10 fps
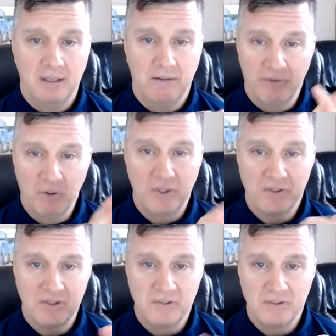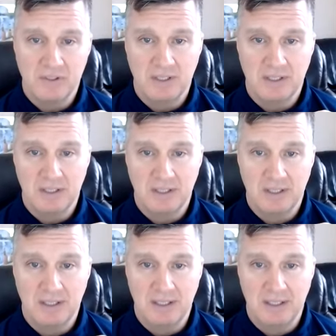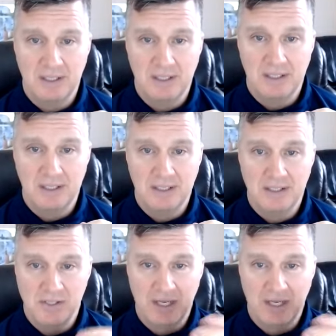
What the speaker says: the focus is